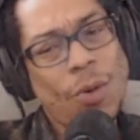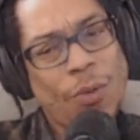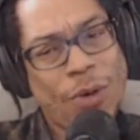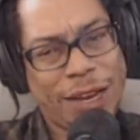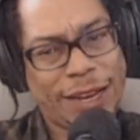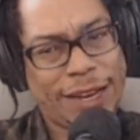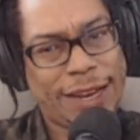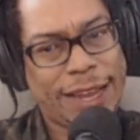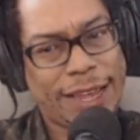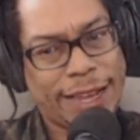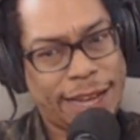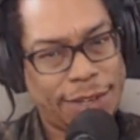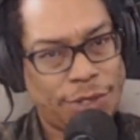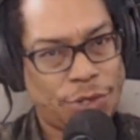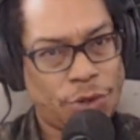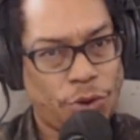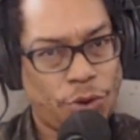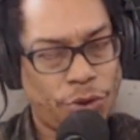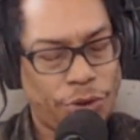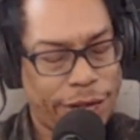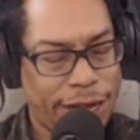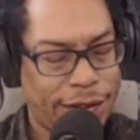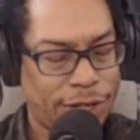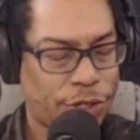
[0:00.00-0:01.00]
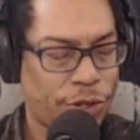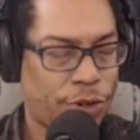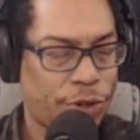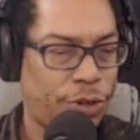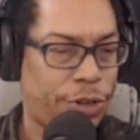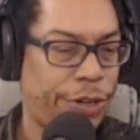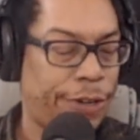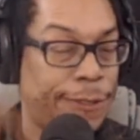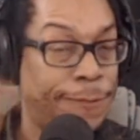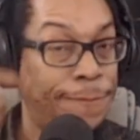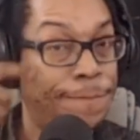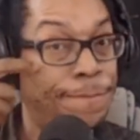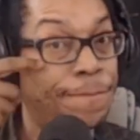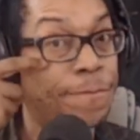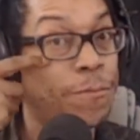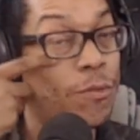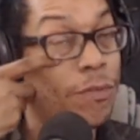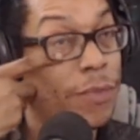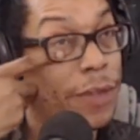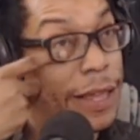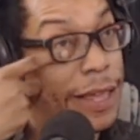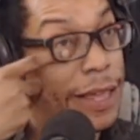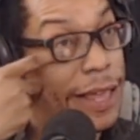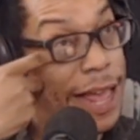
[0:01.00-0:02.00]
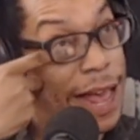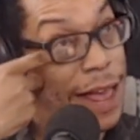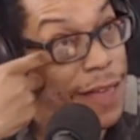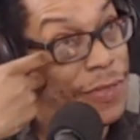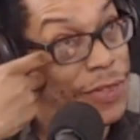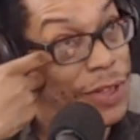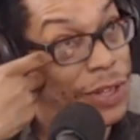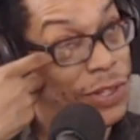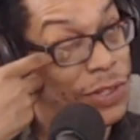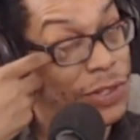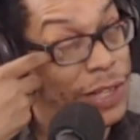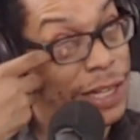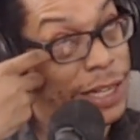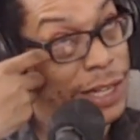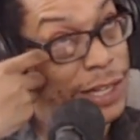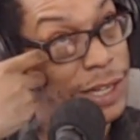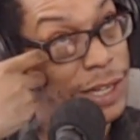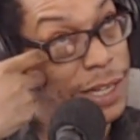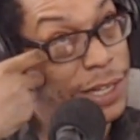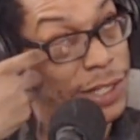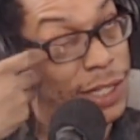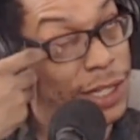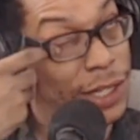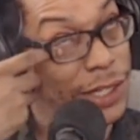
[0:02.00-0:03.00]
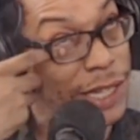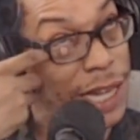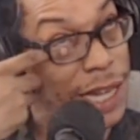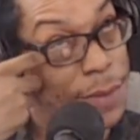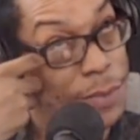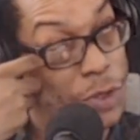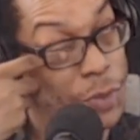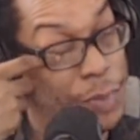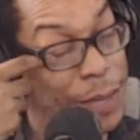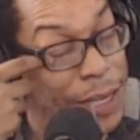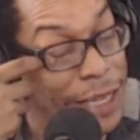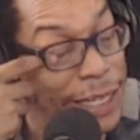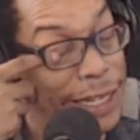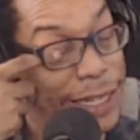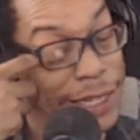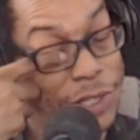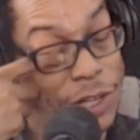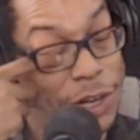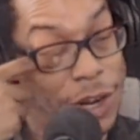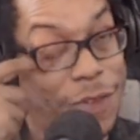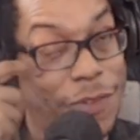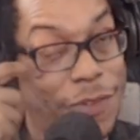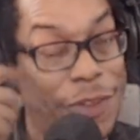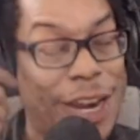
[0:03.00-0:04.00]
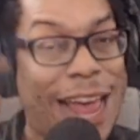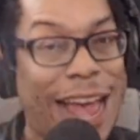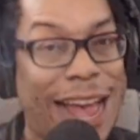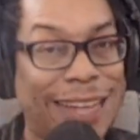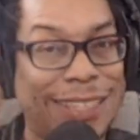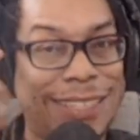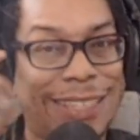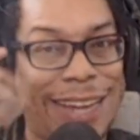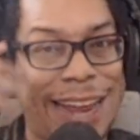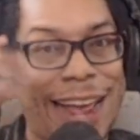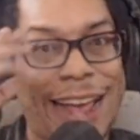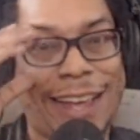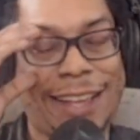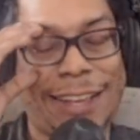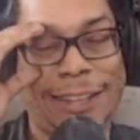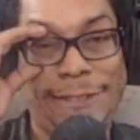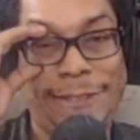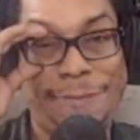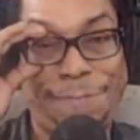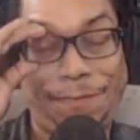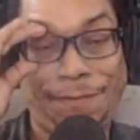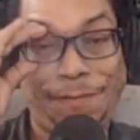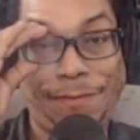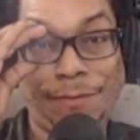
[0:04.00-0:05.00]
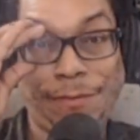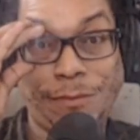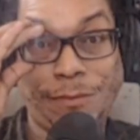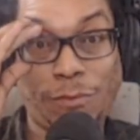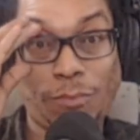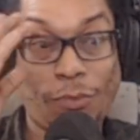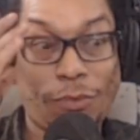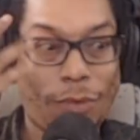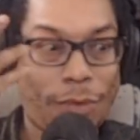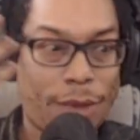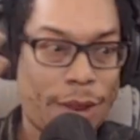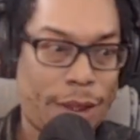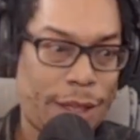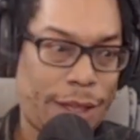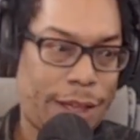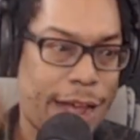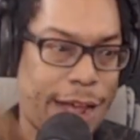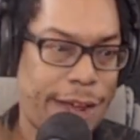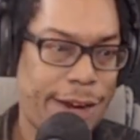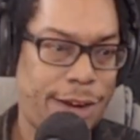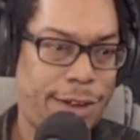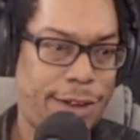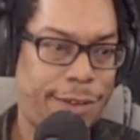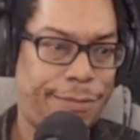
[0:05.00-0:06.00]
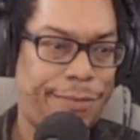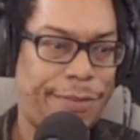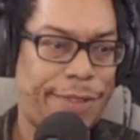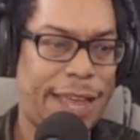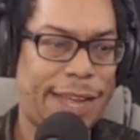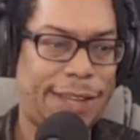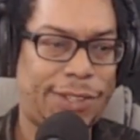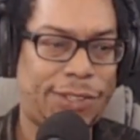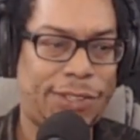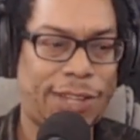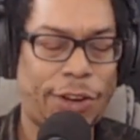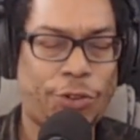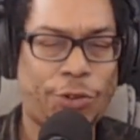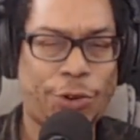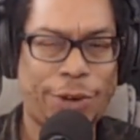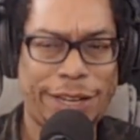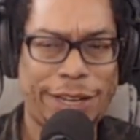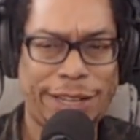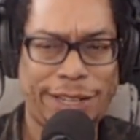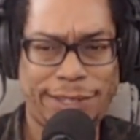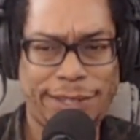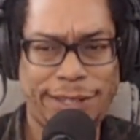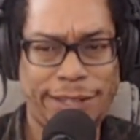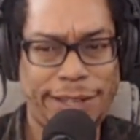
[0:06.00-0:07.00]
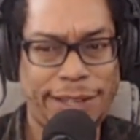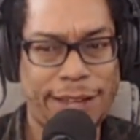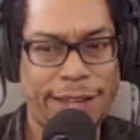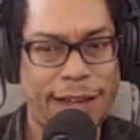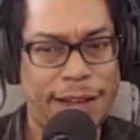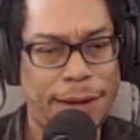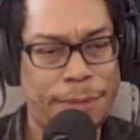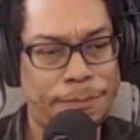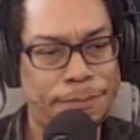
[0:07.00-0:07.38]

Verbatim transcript: and like I told you guys earlier, yeah, this thing, it's the same as being listed on the NASDAQ, kind of. Xetra is the